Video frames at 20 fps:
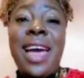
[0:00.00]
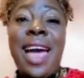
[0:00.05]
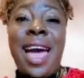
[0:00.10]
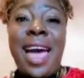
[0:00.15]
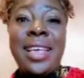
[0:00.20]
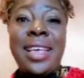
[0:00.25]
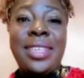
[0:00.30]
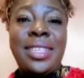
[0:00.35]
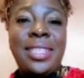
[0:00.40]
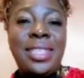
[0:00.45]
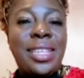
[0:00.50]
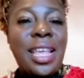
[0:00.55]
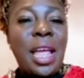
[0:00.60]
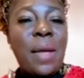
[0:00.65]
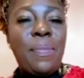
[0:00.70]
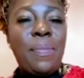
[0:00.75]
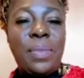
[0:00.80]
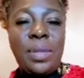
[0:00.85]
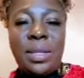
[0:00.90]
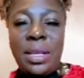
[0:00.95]

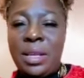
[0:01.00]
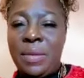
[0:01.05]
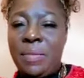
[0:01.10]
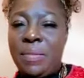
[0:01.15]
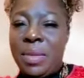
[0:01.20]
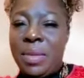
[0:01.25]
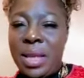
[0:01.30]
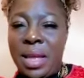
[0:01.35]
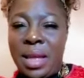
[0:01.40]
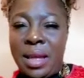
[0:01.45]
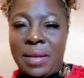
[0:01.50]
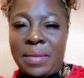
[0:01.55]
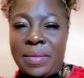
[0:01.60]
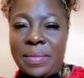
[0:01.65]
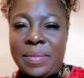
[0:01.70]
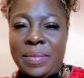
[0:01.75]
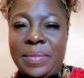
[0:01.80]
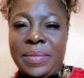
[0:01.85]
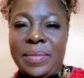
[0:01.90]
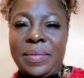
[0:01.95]
Accept him now
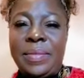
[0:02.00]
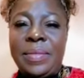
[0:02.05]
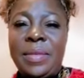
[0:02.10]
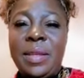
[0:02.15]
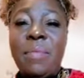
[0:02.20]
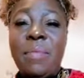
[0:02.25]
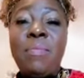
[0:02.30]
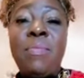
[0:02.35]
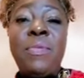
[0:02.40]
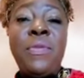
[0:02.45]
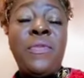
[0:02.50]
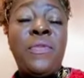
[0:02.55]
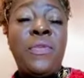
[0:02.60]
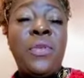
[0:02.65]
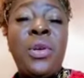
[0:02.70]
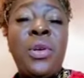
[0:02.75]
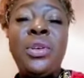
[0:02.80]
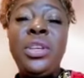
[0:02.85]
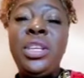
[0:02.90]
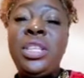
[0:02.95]

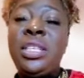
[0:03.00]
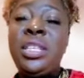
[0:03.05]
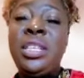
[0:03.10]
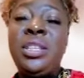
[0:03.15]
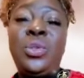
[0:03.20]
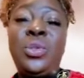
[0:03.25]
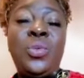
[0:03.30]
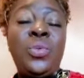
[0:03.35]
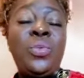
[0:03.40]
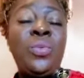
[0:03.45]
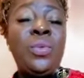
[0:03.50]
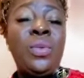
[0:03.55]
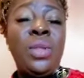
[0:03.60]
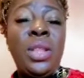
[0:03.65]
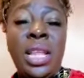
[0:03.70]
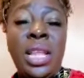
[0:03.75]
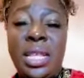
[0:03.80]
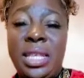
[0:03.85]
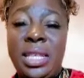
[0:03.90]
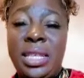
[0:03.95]
before it is too
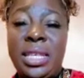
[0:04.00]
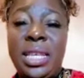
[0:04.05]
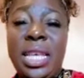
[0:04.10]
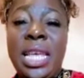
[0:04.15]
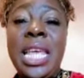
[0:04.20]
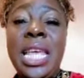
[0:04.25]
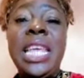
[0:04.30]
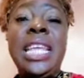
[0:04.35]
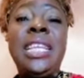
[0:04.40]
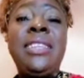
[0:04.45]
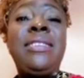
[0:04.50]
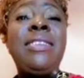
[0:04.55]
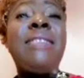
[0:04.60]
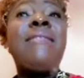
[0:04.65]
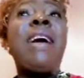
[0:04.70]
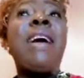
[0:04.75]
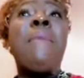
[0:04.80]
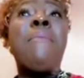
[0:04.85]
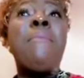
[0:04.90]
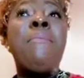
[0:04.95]
late.
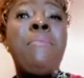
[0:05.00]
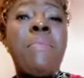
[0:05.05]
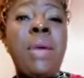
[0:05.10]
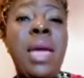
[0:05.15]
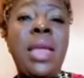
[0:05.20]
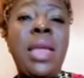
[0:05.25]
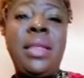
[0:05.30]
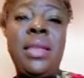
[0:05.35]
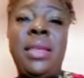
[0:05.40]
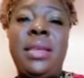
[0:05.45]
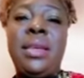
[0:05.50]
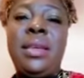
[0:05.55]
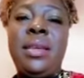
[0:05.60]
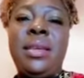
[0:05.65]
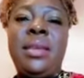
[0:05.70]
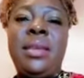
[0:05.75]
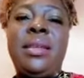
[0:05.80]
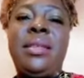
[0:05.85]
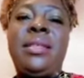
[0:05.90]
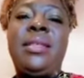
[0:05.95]
There are many
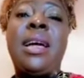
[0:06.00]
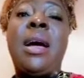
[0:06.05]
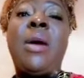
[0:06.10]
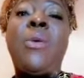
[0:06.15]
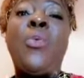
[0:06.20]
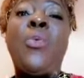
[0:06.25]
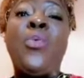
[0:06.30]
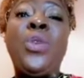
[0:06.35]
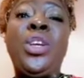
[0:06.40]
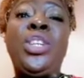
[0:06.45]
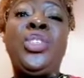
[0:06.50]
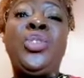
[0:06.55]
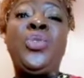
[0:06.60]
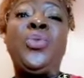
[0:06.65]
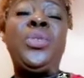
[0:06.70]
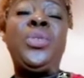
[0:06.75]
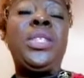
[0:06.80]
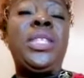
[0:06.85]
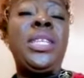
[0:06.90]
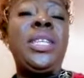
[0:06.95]
that wish
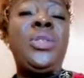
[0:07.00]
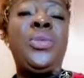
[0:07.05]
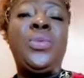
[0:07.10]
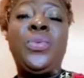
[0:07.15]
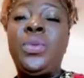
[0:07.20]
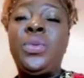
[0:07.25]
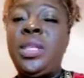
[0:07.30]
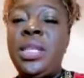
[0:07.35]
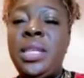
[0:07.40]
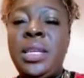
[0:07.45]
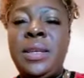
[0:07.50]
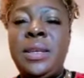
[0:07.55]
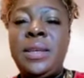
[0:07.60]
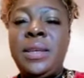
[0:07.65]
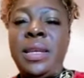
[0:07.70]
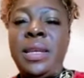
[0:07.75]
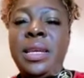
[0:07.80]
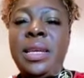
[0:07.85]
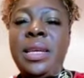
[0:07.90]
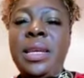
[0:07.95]
to see today,
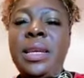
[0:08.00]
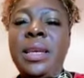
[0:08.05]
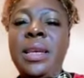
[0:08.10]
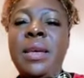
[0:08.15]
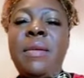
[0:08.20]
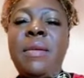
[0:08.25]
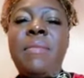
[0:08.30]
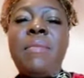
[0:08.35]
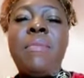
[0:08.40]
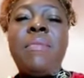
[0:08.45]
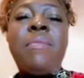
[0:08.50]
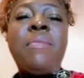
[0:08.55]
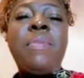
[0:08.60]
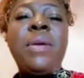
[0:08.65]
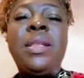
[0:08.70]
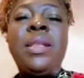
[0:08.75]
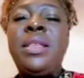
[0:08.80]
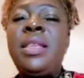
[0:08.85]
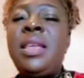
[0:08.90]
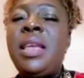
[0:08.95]

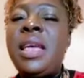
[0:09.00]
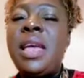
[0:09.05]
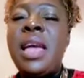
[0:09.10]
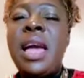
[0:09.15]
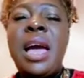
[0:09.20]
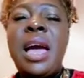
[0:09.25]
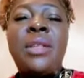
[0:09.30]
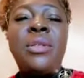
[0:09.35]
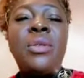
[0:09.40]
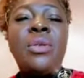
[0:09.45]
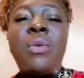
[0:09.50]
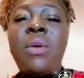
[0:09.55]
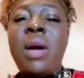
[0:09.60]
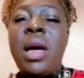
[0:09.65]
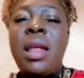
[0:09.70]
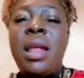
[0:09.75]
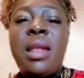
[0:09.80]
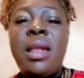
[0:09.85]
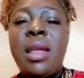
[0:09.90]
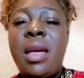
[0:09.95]
but they are not
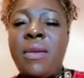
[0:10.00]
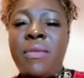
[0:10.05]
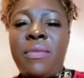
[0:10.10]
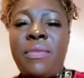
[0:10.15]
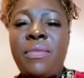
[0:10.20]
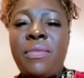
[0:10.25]
alive.